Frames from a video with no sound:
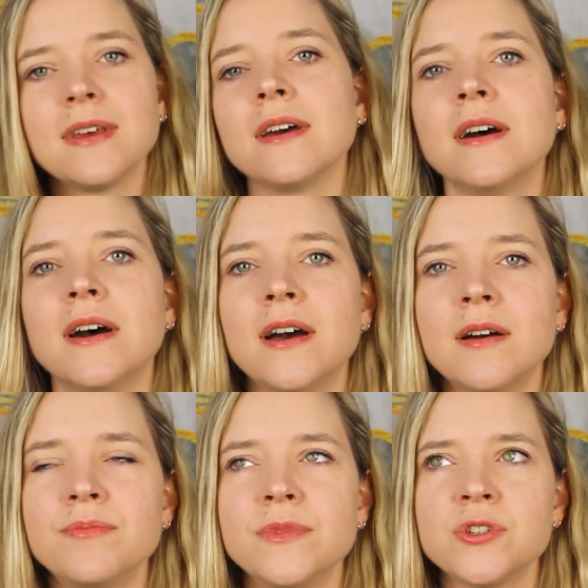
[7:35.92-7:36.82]

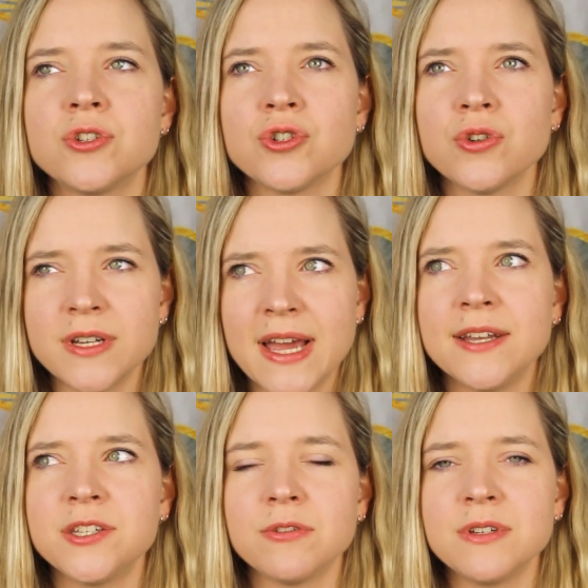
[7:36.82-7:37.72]
The short
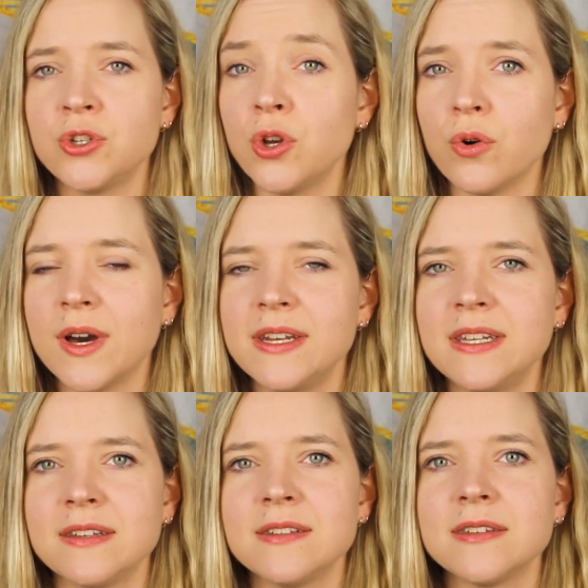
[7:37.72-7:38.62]
answer is no, I
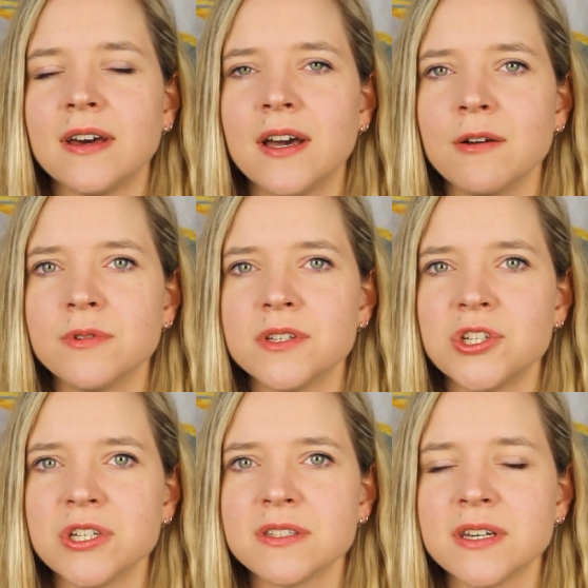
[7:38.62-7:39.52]
didn't. I was
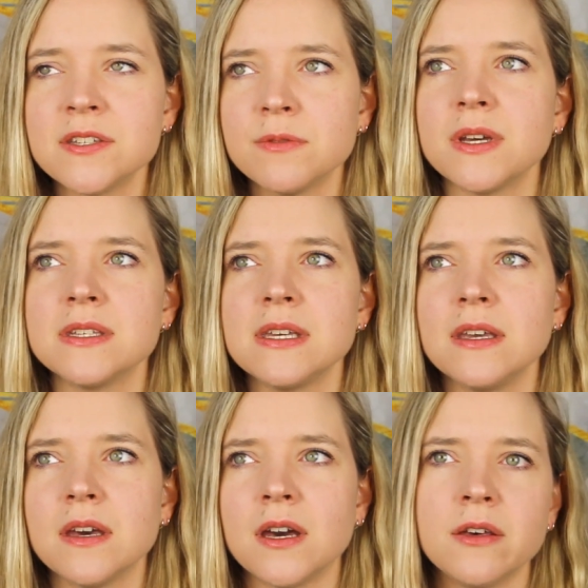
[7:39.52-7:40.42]
just
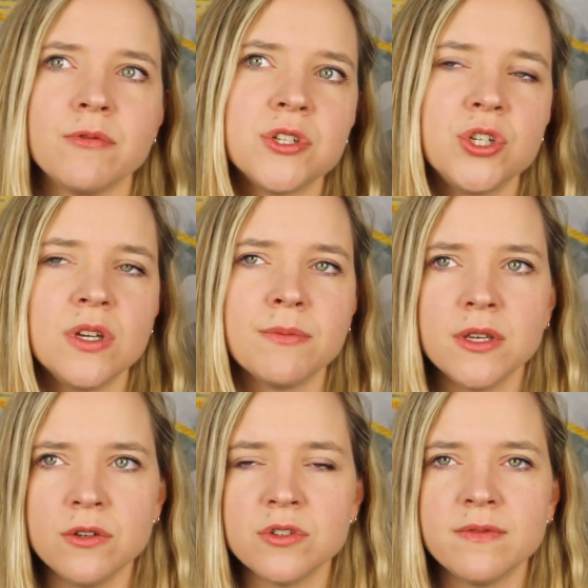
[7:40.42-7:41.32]
customizing, I was doing my
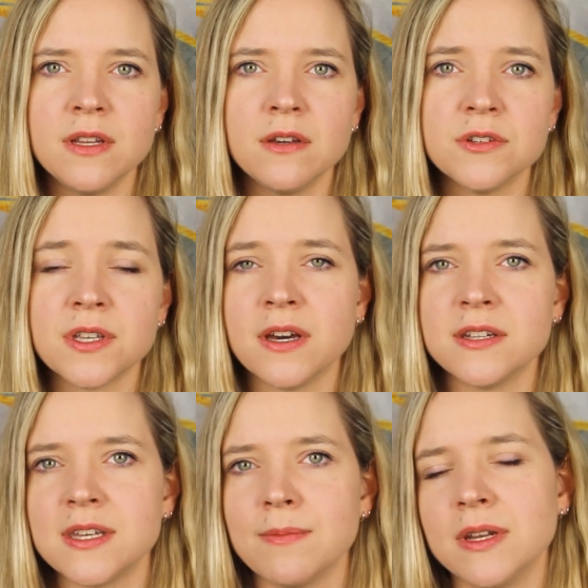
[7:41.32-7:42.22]
YouTube videos, I
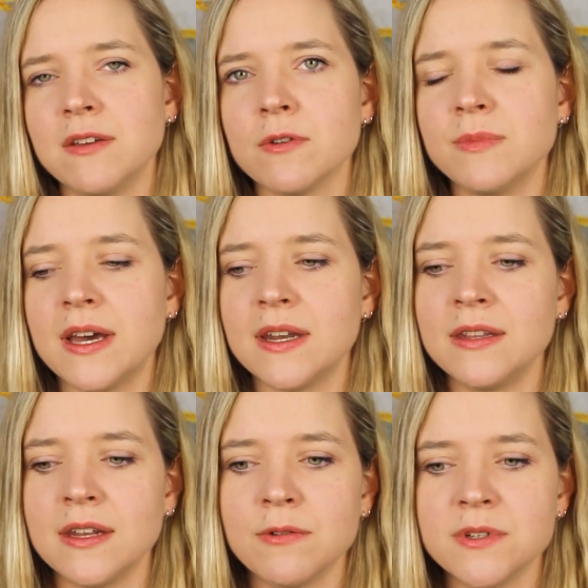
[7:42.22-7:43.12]
got some money from that,
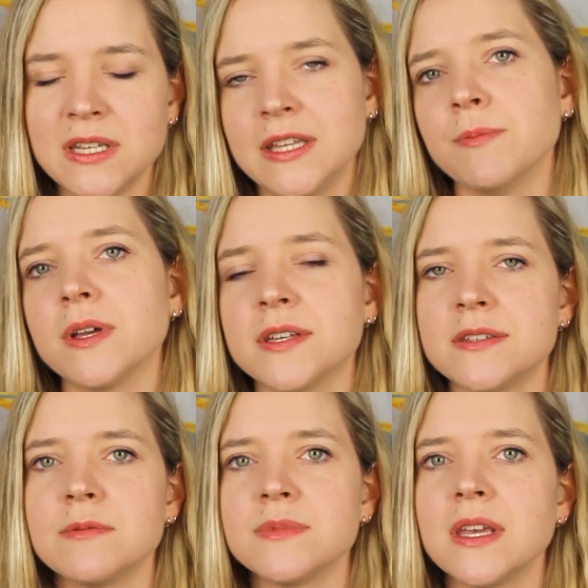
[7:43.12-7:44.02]
and then I was selling my
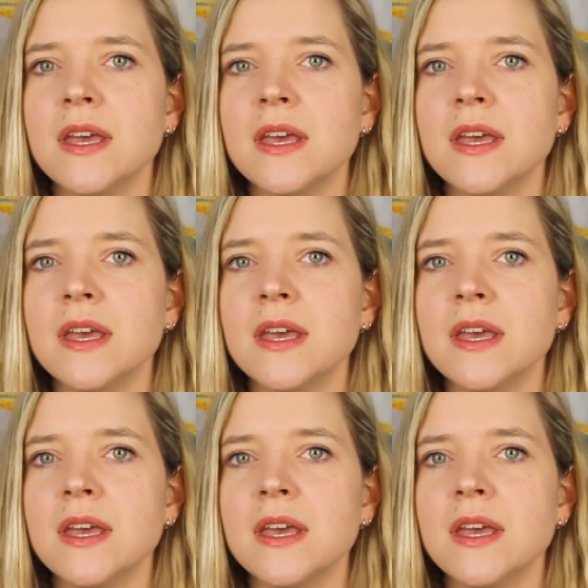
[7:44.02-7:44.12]
customs.